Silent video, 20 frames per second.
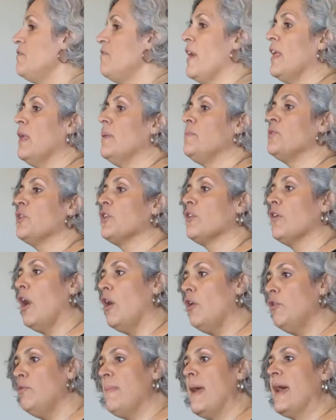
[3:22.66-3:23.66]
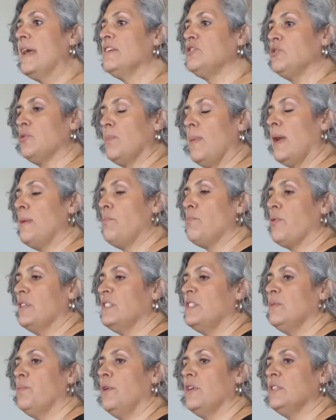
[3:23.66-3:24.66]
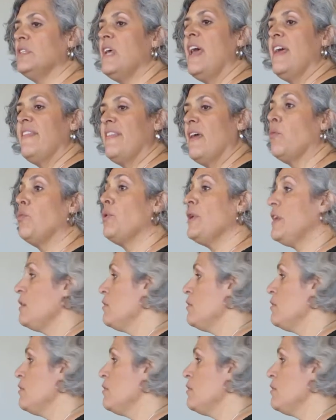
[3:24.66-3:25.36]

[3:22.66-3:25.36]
developed her own mastermind principles that we